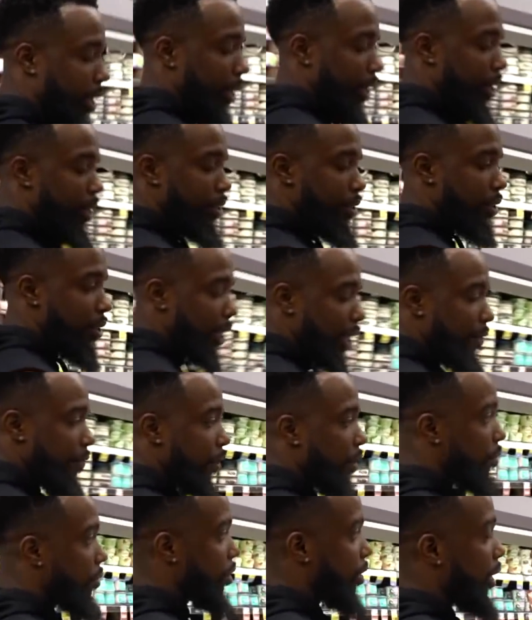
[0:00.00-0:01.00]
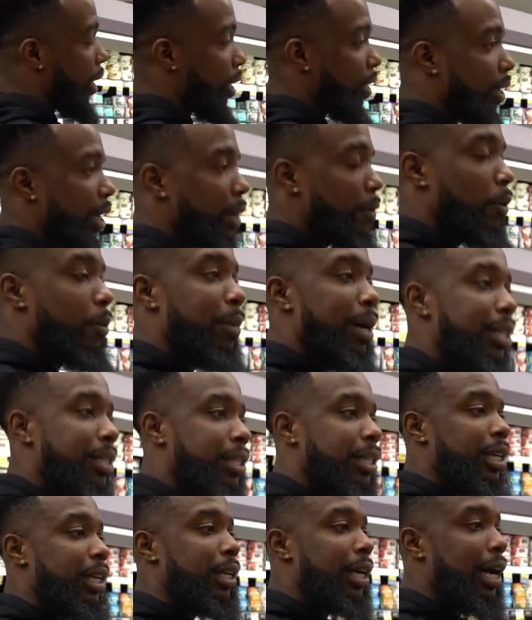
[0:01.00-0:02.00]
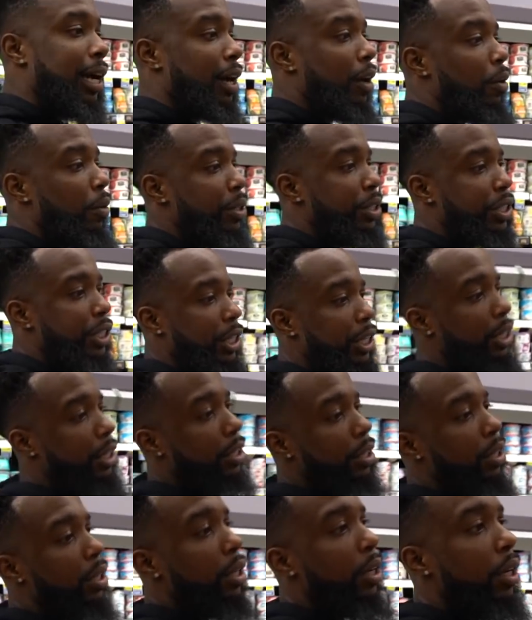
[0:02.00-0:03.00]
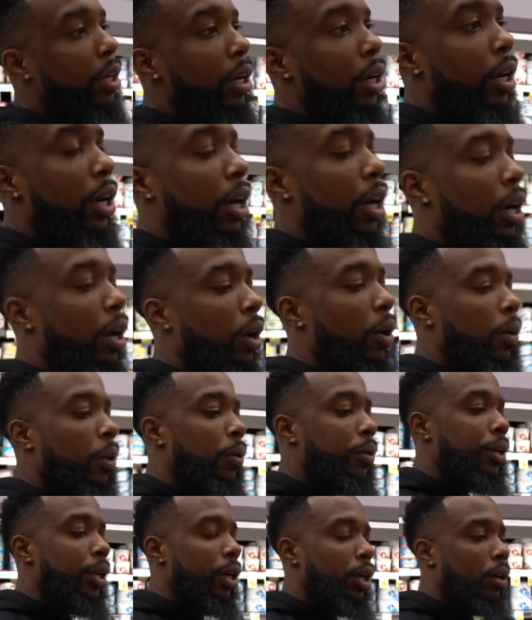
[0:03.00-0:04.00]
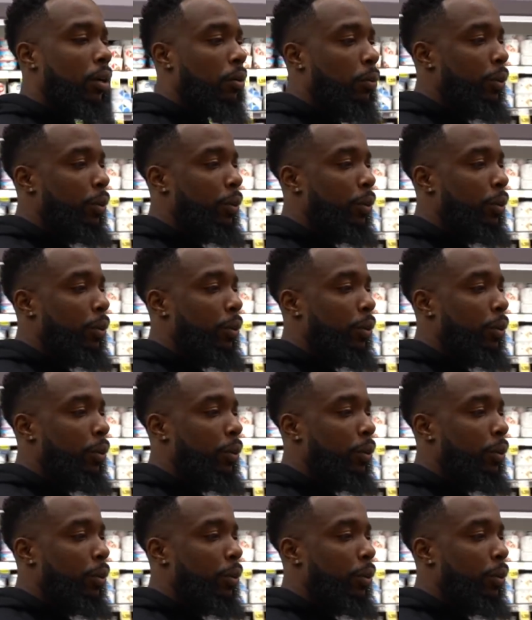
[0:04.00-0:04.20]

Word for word: is, even though today, like, when I cheat, I always cheat uh, on the uh,